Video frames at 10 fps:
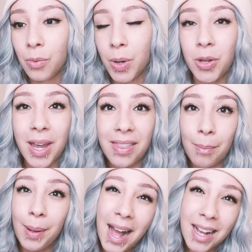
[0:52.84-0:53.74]
what you get in
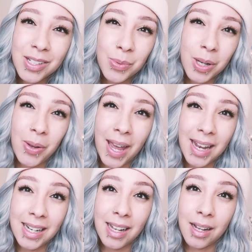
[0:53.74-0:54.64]
the packs or what you
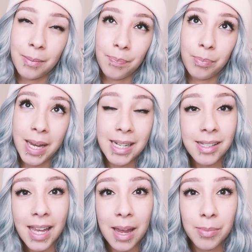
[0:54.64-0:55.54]
get in um,
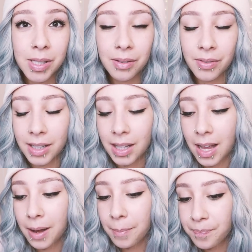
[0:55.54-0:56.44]
base game and stuff like
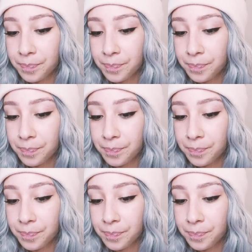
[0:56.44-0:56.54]
that.